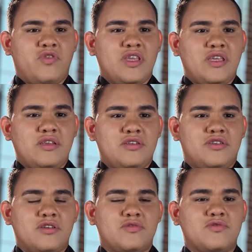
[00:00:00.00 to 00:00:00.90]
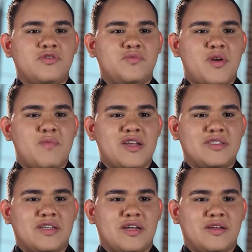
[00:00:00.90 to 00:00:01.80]
Jesus embracing
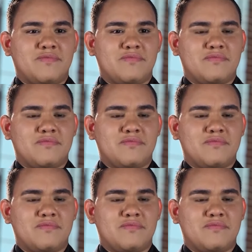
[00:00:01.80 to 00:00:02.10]
me there.